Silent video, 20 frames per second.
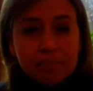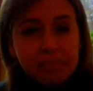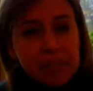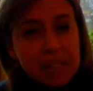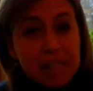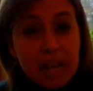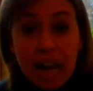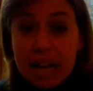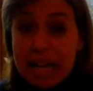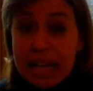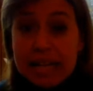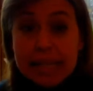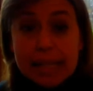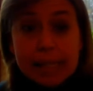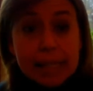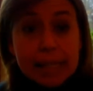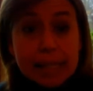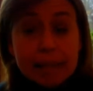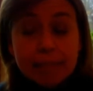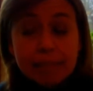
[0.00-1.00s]
It's not
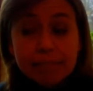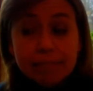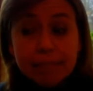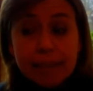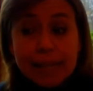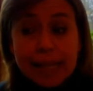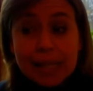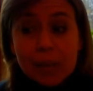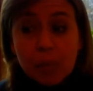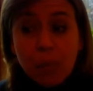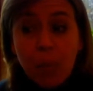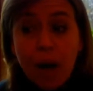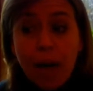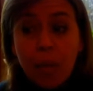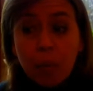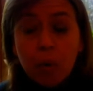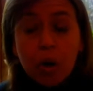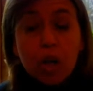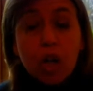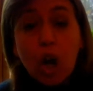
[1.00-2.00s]
easy. That's why
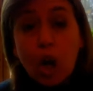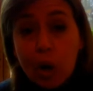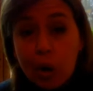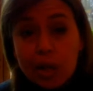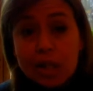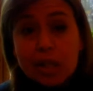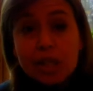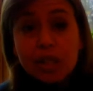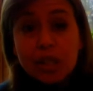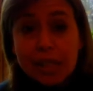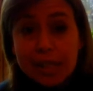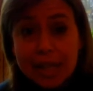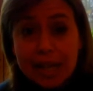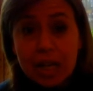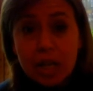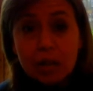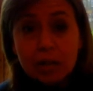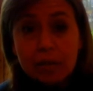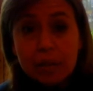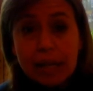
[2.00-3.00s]
the word courage is
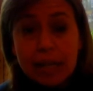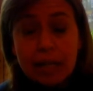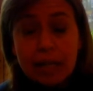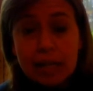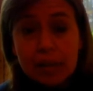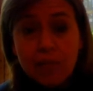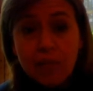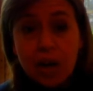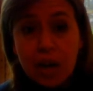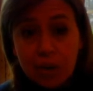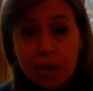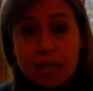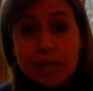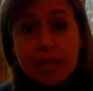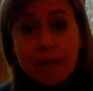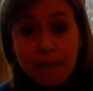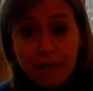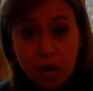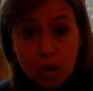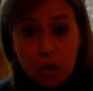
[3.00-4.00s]
there. It's very
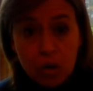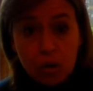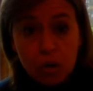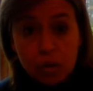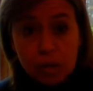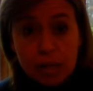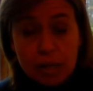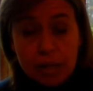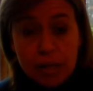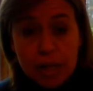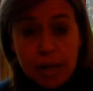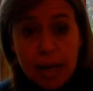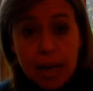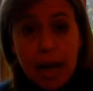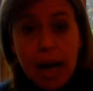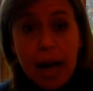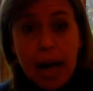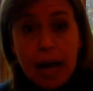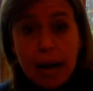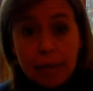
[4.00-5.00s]
difficult
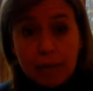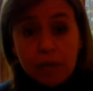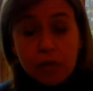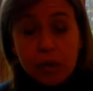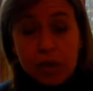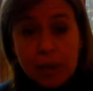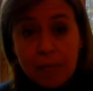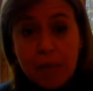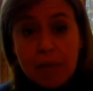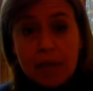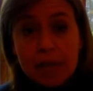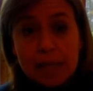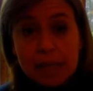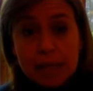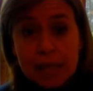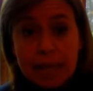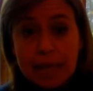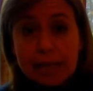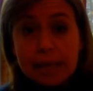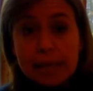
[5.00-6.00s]
for some of these
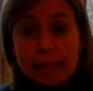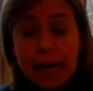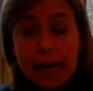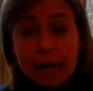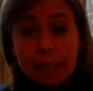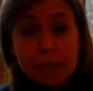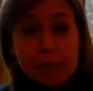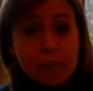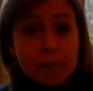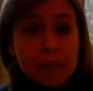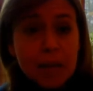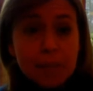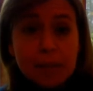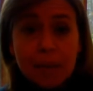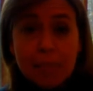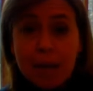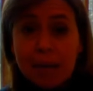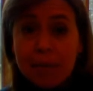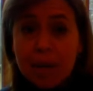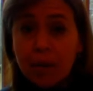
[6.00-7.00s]
things. Sometimes
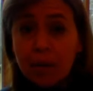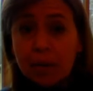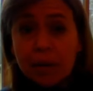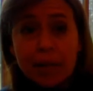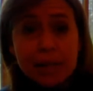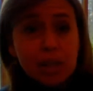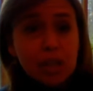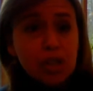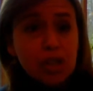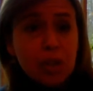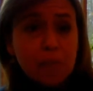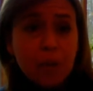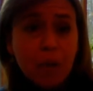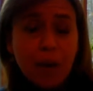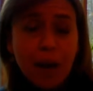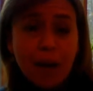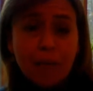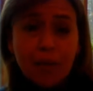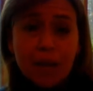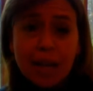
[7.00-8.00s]
it may be a relationship
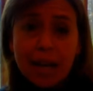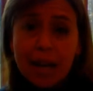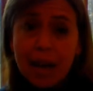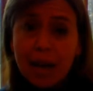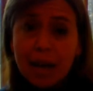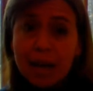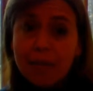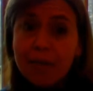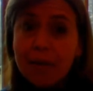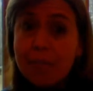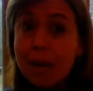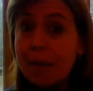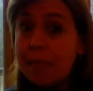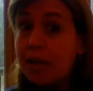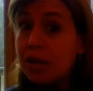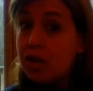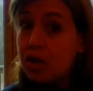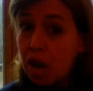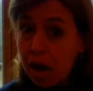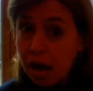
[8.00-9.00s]
you have to get out of. It may
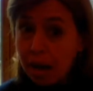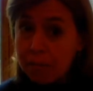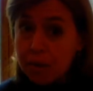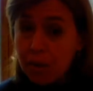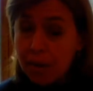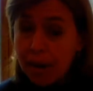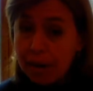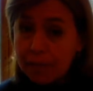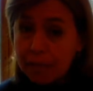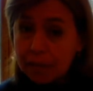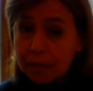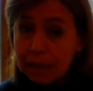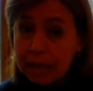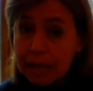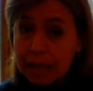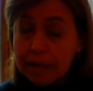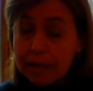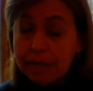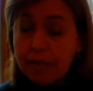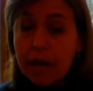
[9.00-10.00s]
be a job you have to
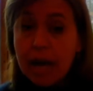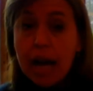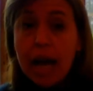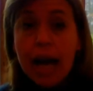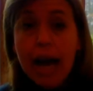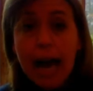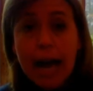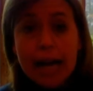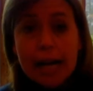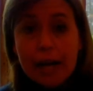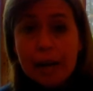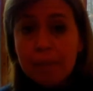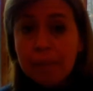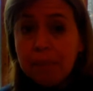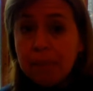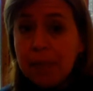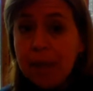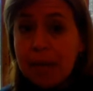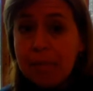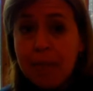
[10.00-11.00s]
leave.
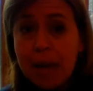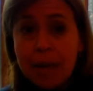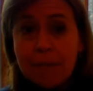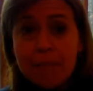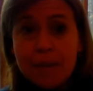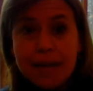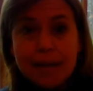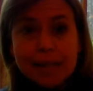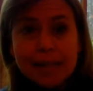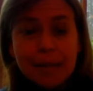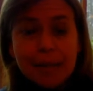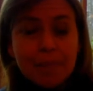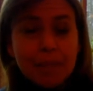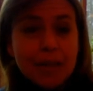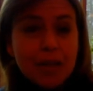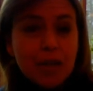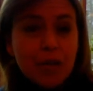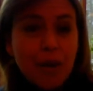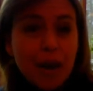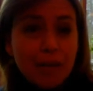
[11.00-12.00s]
It may be
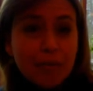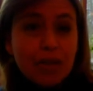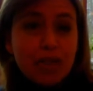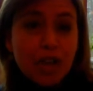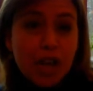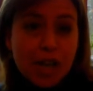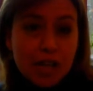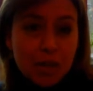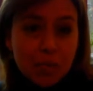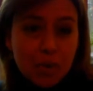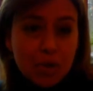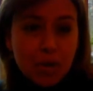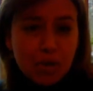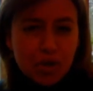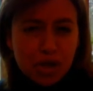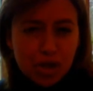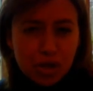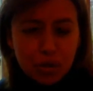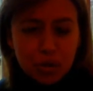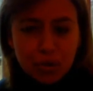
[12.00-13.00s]
something you have to change with your
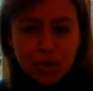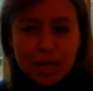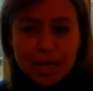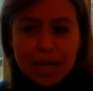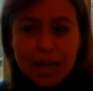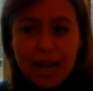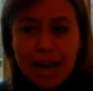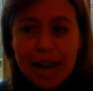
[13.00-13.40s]
children.